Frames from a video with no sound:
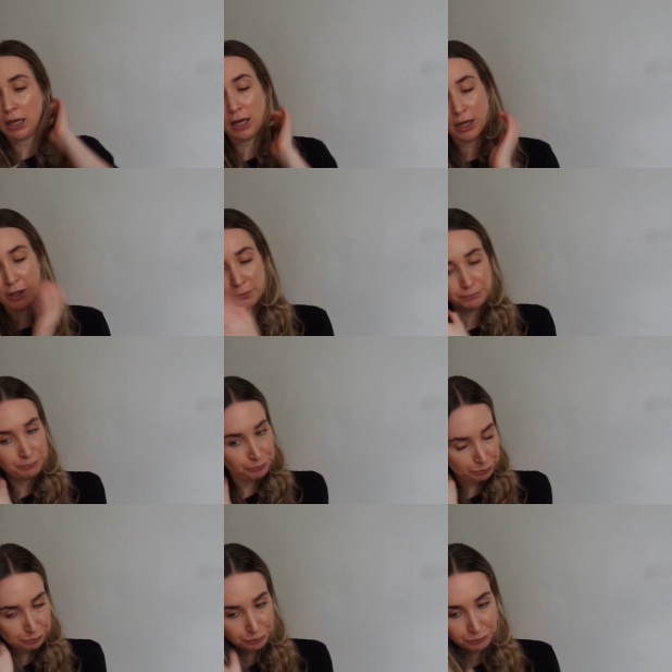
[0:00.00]

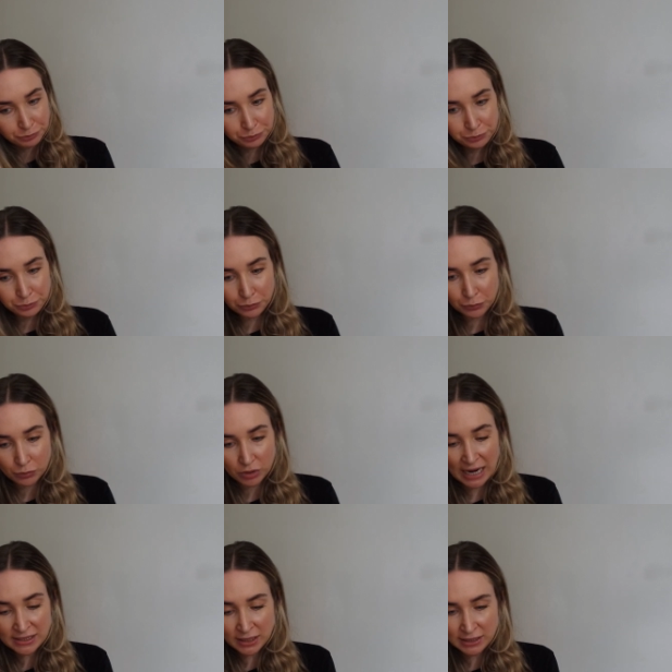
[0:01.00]

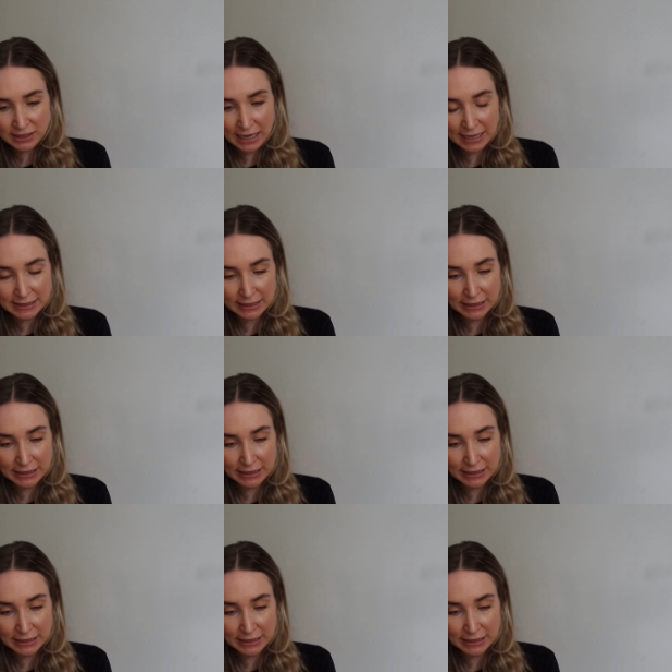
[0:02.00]
As I said,